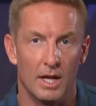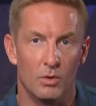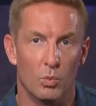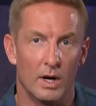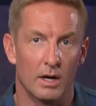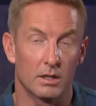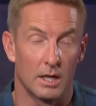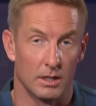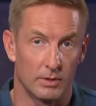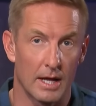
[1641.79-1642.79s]
And where
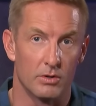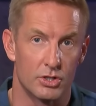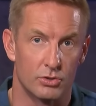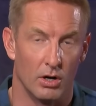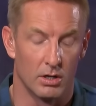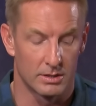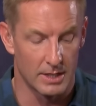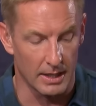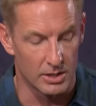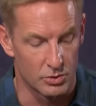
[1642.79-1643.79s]
Colorado is strong,
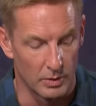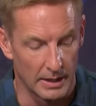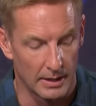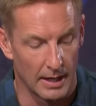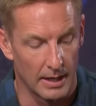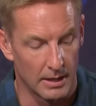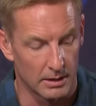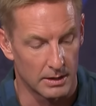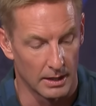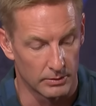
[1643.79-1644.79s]
Tech is weak.
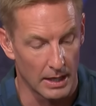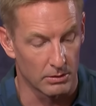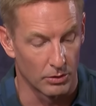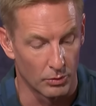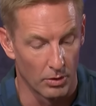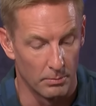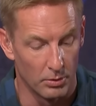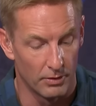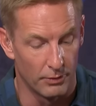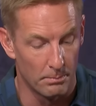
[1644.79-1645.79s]
And Colorado can throw the
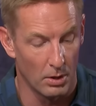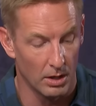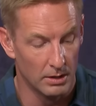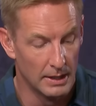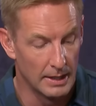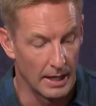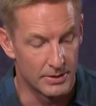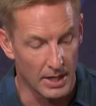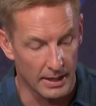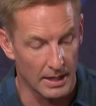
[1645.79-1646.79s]
bo- football,
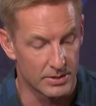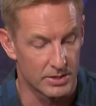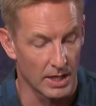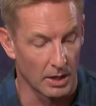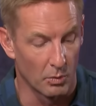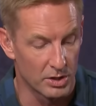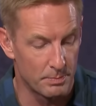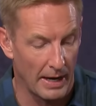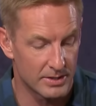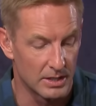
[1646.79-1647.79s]
and Tech has the second
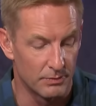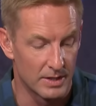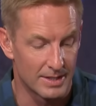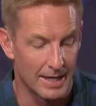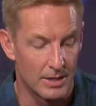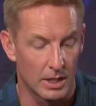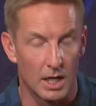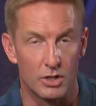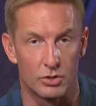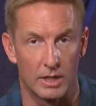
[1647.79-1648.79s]
worst pass defense in the
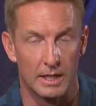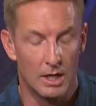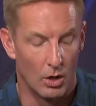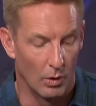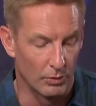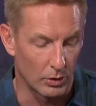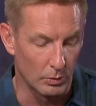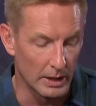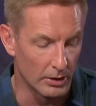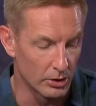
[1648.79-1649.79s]
country, over
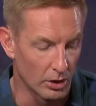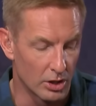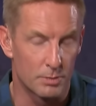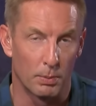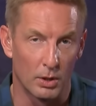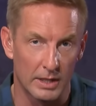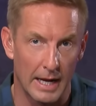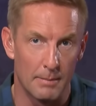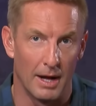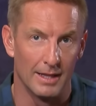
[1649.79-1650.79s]
300 yards per
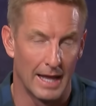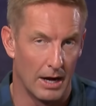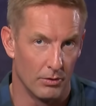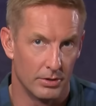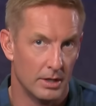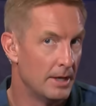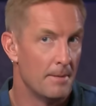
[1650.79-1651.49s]
game allowed.